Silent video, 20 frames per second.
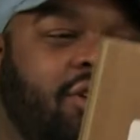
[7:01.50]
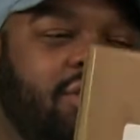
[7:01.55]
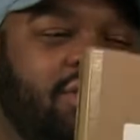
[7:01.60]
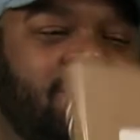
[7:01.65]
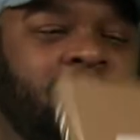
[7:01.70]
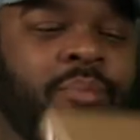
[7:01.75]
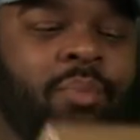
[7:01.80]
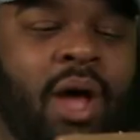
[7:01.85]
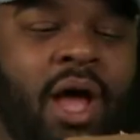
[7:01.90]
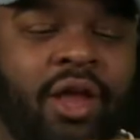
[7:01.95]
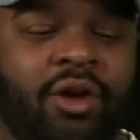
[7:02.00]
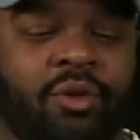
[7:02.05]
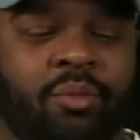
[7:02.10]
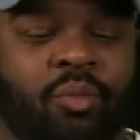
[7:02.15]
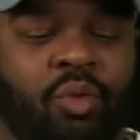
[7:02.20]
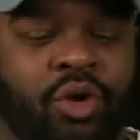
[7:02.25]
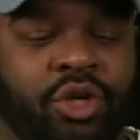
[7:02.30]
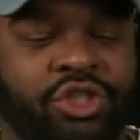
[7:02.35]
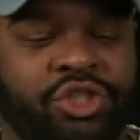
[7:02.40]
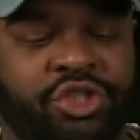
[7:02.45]
just minor
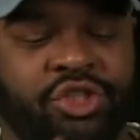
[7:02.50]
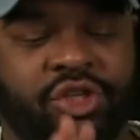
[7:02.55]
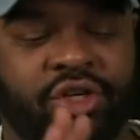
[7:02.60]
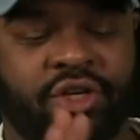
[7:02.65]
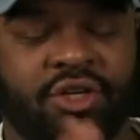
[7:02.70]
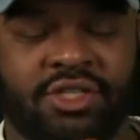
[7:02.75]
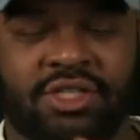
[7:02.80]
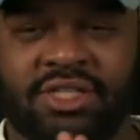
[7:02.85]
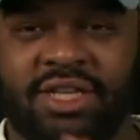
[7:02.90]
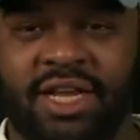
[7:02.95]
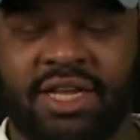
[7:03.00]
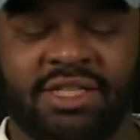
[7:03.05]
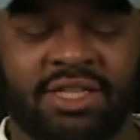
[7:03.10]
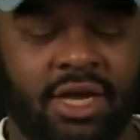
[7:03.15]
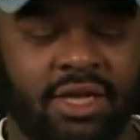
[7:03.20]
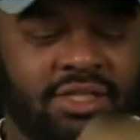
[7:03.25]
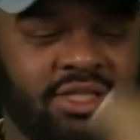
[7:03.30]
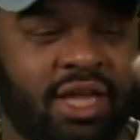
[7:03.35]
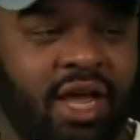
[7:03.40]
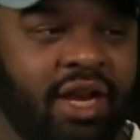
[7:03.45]
moisture stays
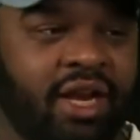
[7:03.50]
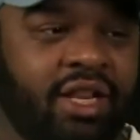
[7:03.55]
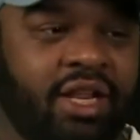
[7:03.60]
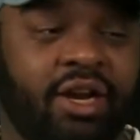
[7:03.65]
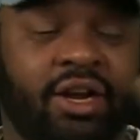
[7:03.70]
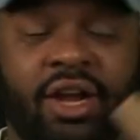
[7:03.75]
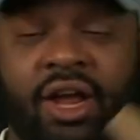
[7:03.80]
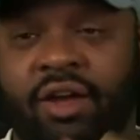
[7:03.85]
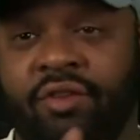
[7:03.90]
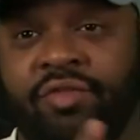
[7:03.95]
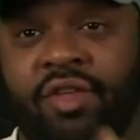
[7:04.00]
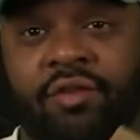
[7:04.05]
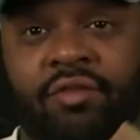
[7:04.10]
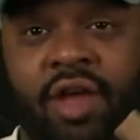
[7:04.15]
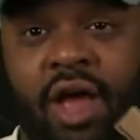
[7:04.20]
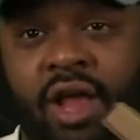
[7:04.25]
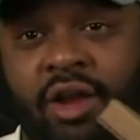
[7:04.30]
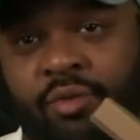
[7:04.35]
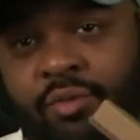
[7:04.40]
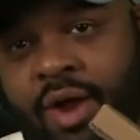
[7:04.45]
outside of there. Now, if they've
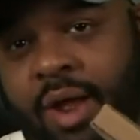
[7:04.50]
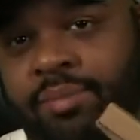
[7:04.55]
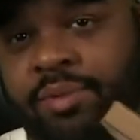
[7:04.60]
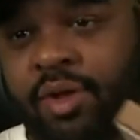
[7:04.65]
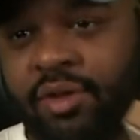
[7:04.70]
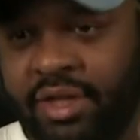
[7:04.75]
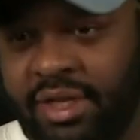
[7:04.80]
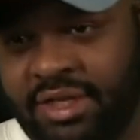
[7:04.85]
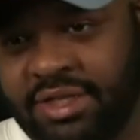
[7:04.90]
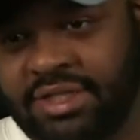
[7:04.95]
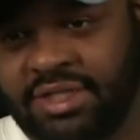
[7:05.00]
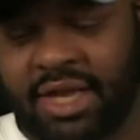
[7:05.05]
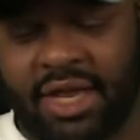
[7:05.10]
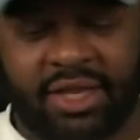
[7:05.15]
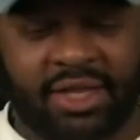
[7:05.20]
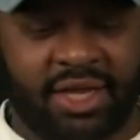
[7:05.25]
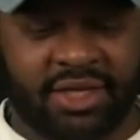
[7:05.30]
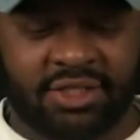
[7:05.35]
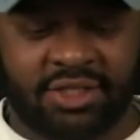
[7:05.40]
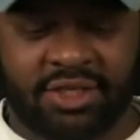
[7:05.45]
got it wrapped on the
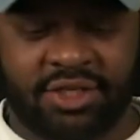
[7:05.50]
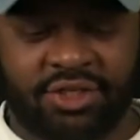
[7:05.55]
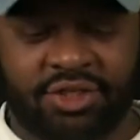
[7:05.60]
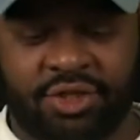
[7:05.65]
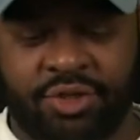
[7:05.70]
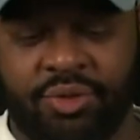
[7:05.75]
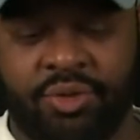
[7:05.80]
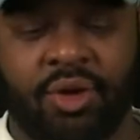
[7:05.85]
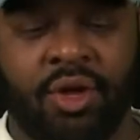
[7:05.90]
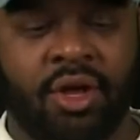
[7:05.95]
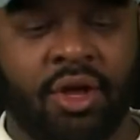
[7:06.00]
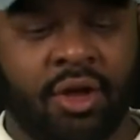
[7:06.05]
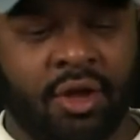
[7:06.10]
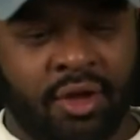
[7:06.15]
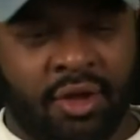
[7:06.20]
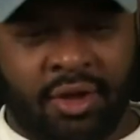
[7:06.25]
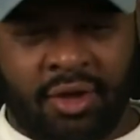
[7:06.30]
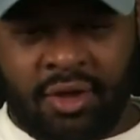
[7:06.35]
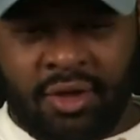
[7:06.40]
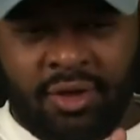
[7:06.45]
inside, that's good too.
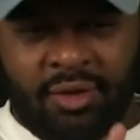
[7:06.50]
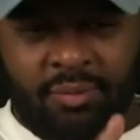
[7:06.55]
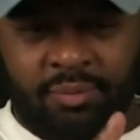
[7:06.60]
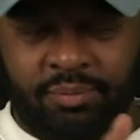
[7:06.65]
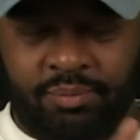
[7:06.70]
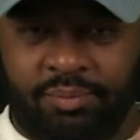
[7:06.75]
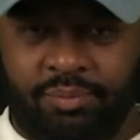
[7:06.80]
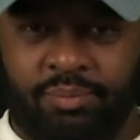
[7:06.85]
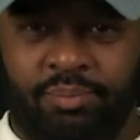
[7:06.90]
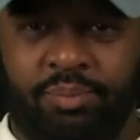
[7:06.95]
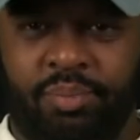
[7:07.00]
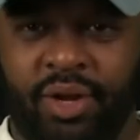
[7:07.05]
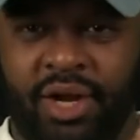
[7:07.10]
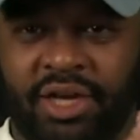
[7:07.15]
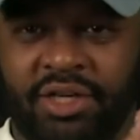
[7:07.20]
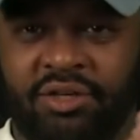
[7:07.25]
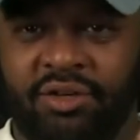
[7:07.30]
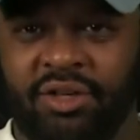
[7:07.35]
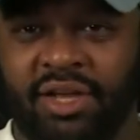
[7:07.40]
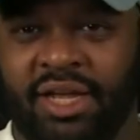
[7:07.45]
But
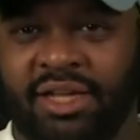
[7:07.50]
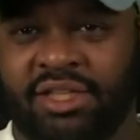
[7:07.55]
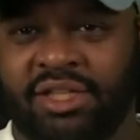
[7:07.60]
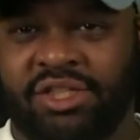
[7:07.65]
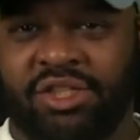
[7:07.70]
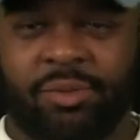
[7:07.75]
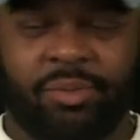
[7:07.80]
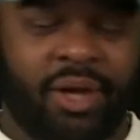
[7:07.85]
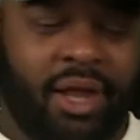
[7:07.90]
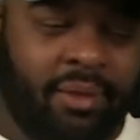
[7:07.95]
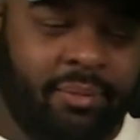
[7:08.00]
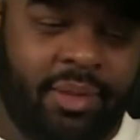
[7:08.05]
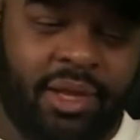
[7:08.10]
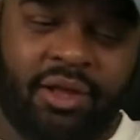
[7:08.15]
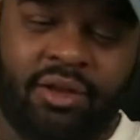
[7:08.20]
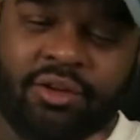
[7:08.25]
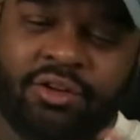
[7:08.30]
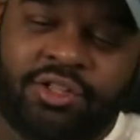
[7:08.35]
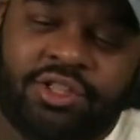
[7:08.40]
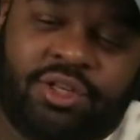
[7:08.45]
I do like the Gemini
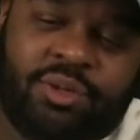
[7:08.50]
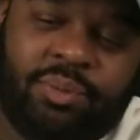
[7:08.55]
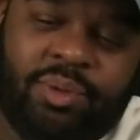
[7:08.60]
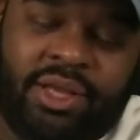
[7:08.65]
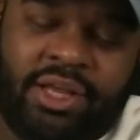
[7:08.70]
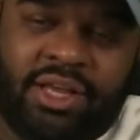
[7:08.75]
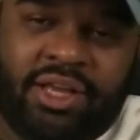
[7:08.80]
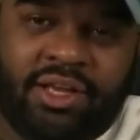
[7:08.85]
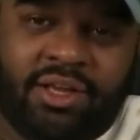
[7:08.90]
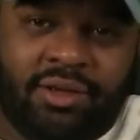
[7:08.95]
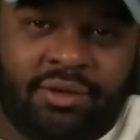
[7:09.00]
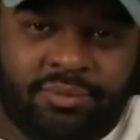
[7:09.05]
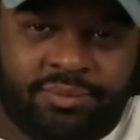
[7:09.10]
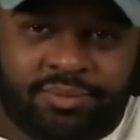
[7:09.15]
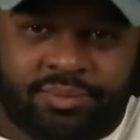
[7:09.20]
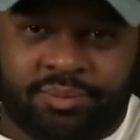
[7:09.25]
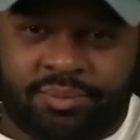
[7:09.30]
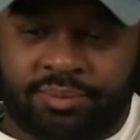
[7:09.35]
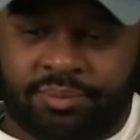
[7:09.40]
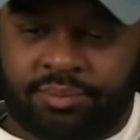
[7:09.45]
mailers to be
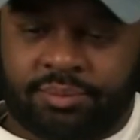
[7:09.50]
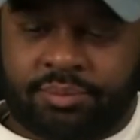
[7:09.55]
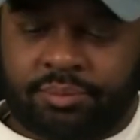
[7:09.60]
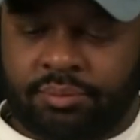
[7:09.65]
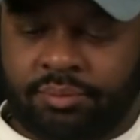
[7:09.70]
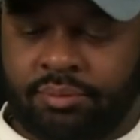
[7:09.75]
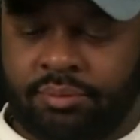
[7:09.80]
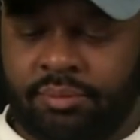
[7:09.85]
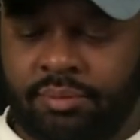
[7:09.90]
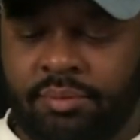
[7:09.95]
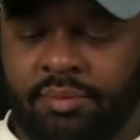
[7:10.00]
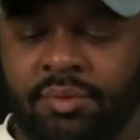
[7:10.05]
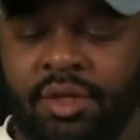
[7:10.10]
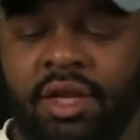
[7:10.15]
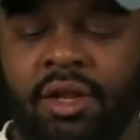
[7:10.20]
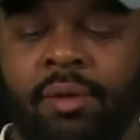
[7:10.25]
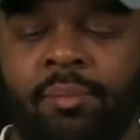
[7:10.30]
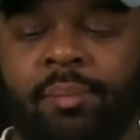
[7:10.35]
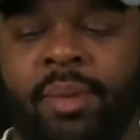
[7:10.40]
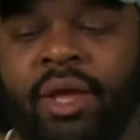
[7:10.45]

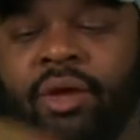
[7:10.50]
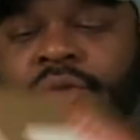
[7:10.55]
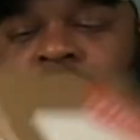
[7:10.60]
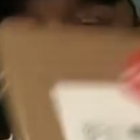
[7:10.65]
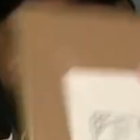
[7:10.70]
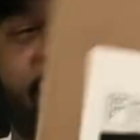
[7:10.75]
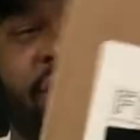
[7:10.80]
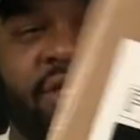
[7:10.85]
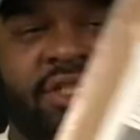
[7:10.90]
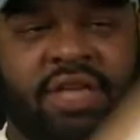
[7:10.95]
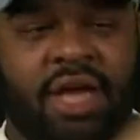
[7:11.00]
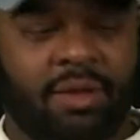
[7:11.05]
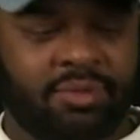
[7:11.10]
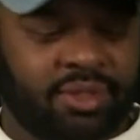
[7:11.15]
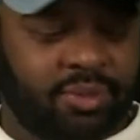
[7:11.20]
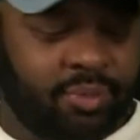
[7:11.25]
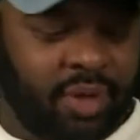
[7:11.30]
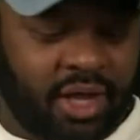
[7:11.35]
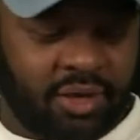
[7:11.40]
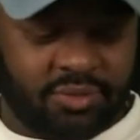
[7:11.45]
mailed over the
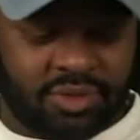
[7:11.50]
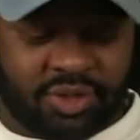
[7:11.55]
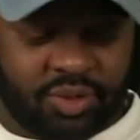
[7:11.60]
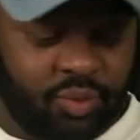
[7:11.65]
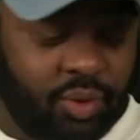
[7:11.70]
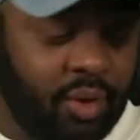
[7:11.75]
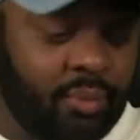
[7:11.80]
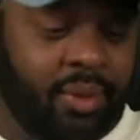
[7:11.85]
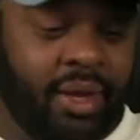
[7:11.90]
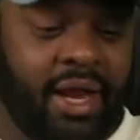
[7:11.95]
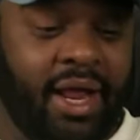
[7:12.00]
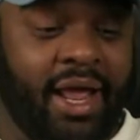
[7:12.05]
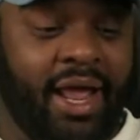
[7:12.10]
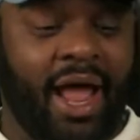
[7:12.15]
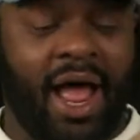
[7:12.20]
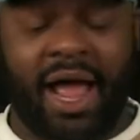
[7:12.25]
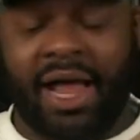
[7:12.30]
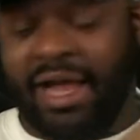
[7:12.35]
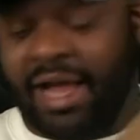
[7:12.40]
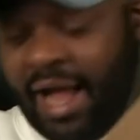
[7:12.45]
tops and bottoms as well. But hey,
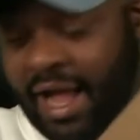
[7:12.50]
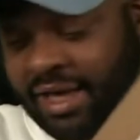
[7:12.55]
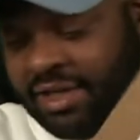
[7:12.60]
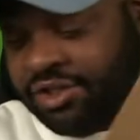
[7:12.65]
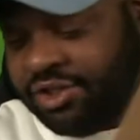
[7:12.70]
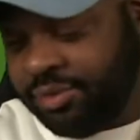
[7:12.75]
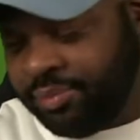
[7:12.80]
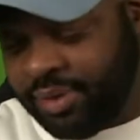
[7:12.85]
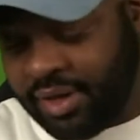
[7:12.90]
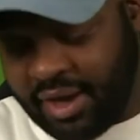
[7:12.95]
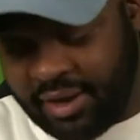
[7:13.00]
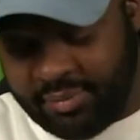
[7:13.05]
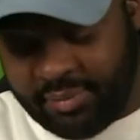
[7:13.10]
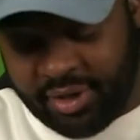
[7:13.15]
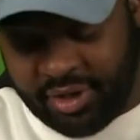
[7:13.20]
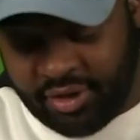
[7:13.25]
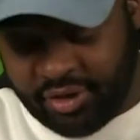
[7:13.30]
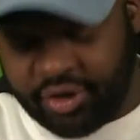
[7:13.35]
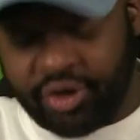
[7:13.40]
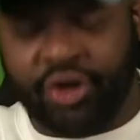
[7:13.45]
I got a Gemini
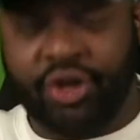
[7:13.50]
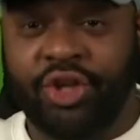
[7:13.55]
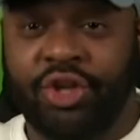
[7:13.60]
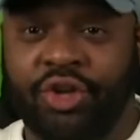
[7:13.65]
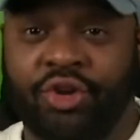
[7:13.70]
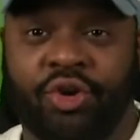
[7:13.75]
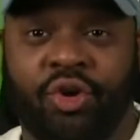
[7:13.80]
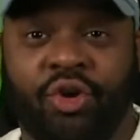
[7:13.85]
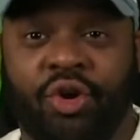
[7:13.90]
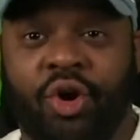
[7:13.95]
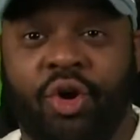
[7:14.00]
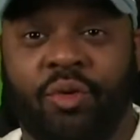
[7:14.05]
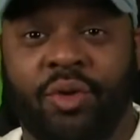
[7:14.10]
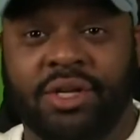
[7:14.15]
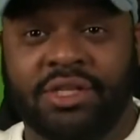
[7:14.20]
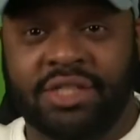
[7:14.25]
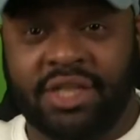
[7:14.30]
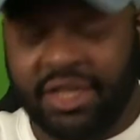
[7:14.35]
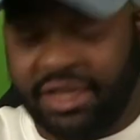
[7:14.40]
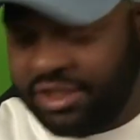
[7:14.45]
mailer. You don't
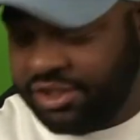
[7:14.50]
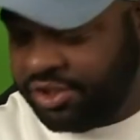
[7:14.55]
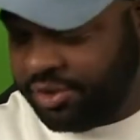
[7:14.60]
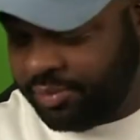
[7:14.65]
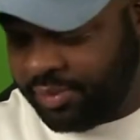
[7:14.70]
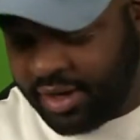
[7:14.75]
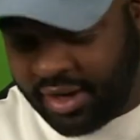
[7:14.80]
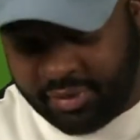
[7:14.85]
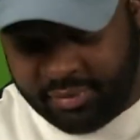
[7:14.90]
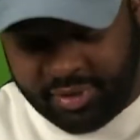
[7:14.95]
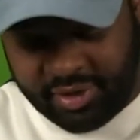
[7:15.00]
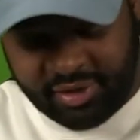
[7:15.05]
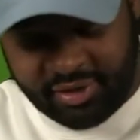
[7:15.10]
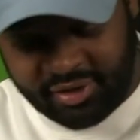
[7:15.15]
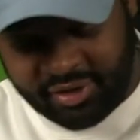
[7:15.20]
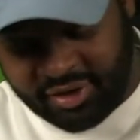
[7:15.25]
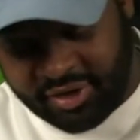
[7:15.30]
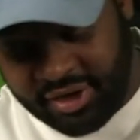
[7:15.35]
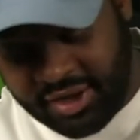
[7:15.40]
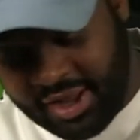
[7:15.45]
always get a Gemini mailer.